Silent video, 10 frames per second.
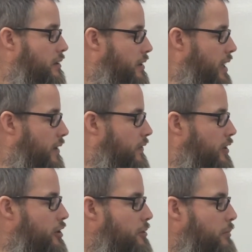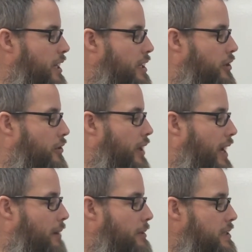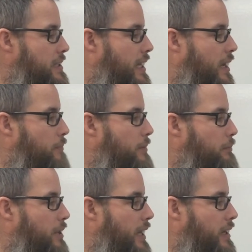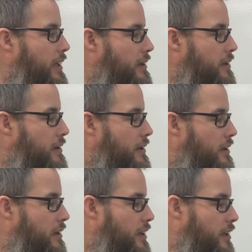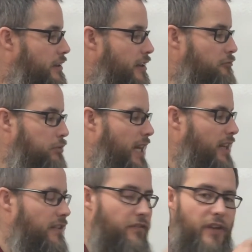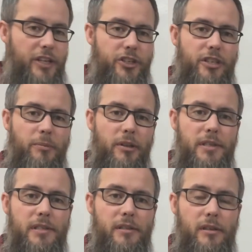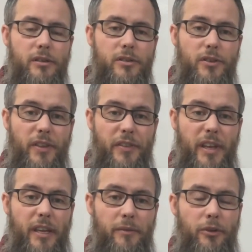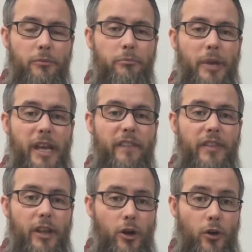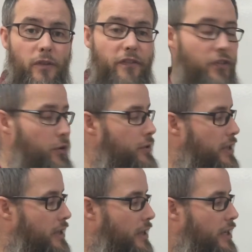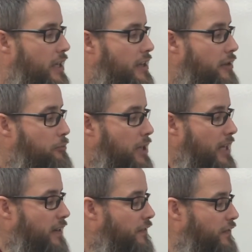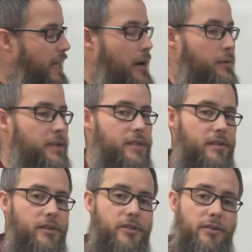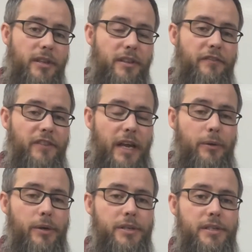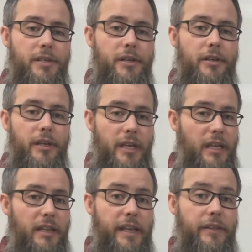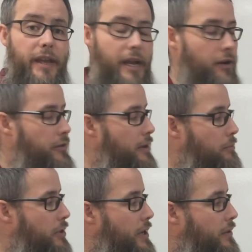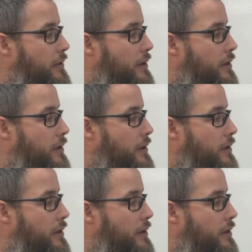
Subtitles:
They have learned many good habits to help the planet. They've planted vegetables so that they could make their own food. They've planted flowers so that the flowers can clean the air they breathe.